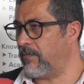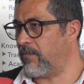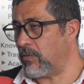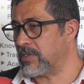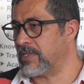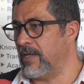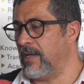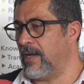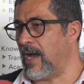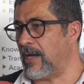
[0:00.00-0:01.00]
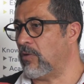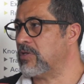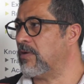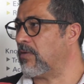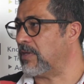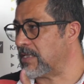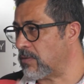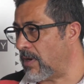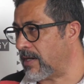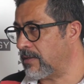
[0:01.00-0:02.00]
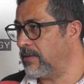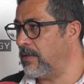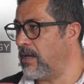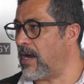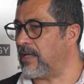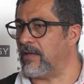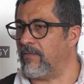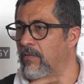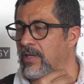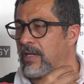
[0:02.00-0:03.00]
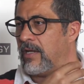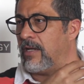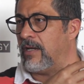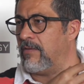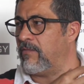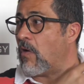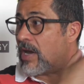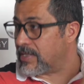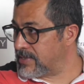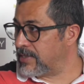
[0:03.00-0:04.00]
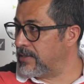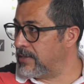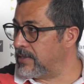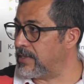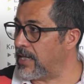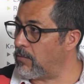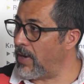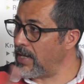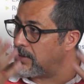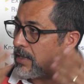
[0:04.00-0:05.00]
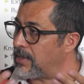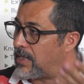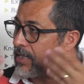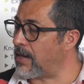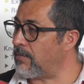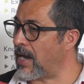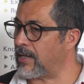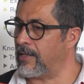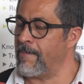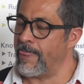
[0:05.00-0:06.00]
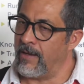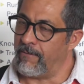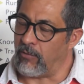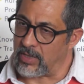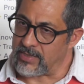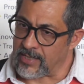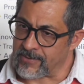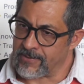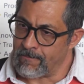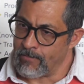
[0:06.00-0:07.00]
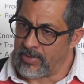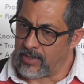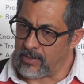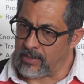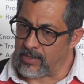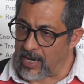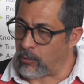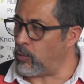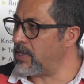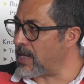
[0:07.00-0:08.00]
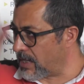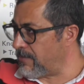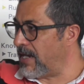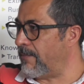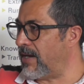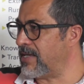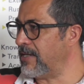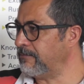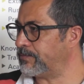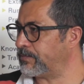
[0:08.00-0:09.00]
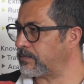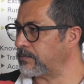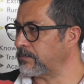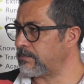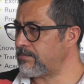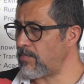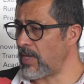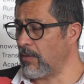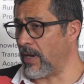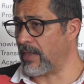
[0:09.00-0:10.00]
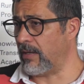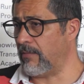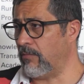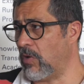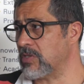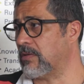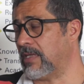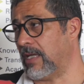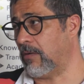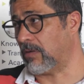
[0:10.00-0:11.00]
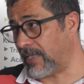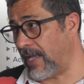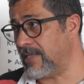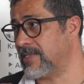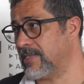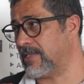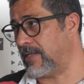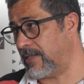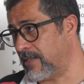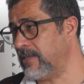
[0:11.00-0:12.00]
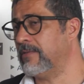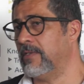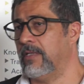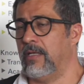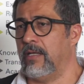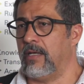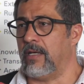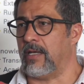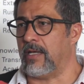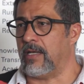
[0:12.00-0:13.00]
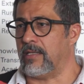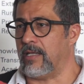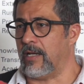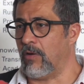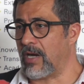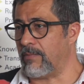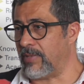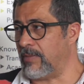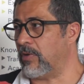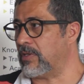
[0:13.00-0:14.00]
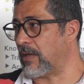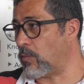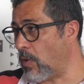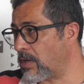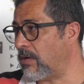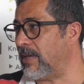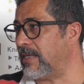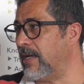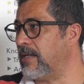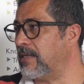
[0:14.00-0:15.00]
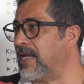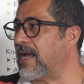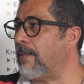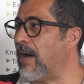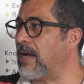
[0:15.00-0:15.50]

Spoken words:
foods, and also from the solar and for the forest. They went and they come back. For instance, in Cancun, in Riviera Maya, where most of the hotels are, the local people that work over there, they come